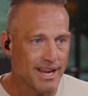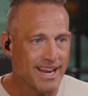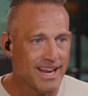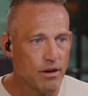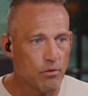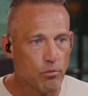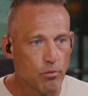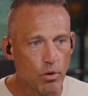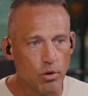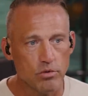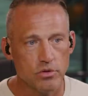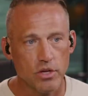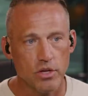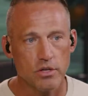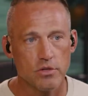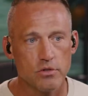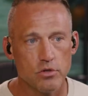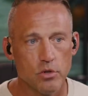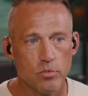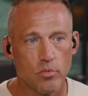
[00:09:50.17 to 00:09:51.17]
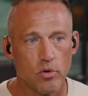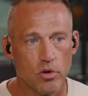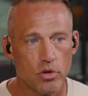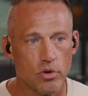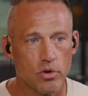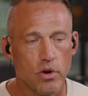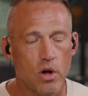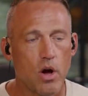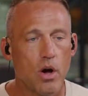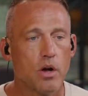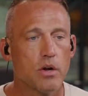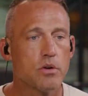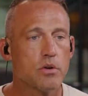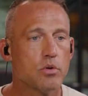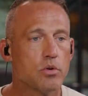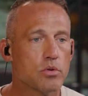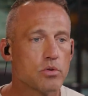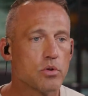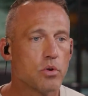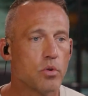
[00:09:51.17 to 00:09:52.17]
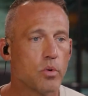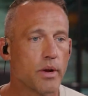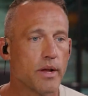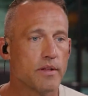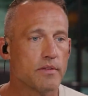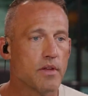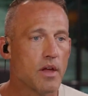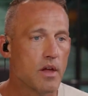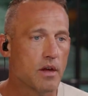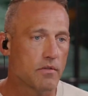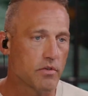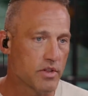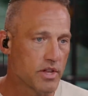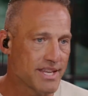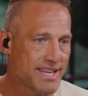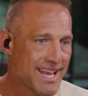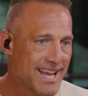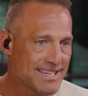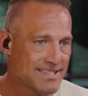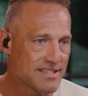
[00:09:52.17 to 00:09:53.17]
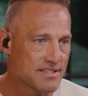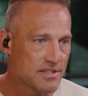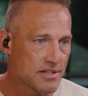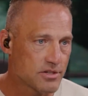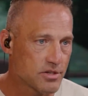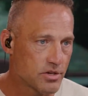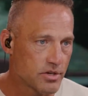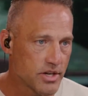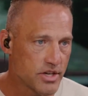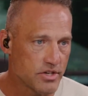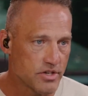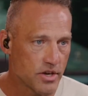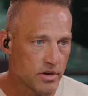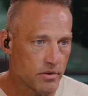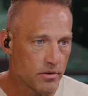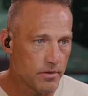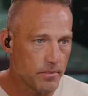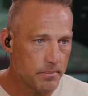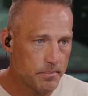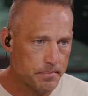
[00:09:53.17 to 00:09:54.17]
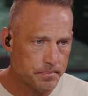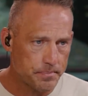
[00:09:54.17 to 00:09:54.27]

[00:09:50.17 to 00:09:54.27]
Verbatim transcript: He wrote the consumer alert on gold coins for the Texas Attorney General